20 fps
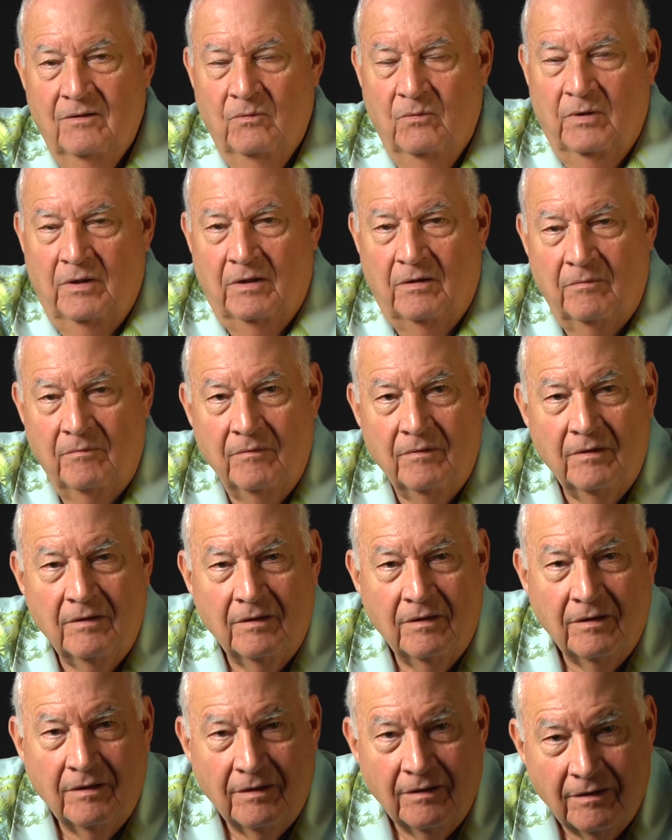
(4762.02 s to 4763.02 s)
well
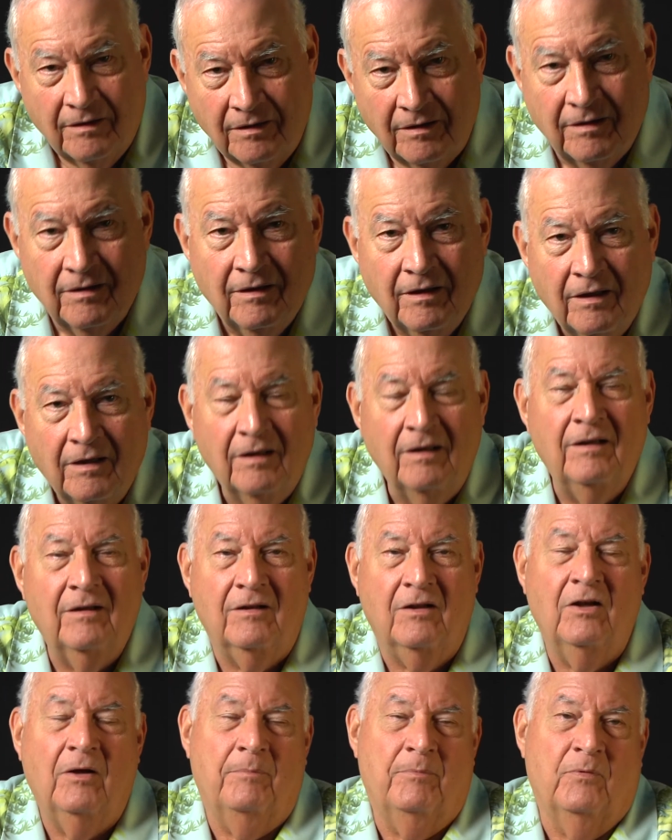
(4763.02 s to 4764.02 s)
resurgence? A
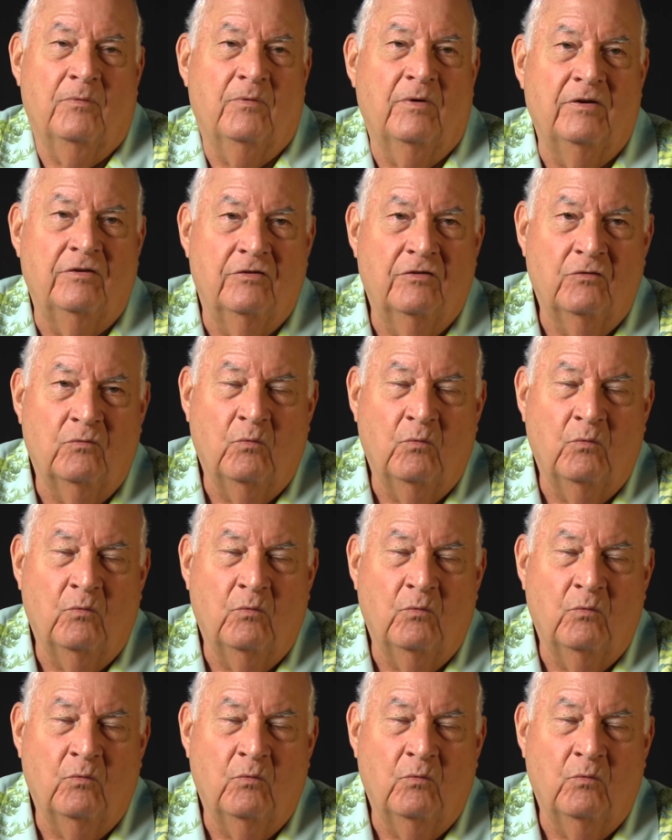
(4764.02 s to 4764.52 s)
couple of reasons.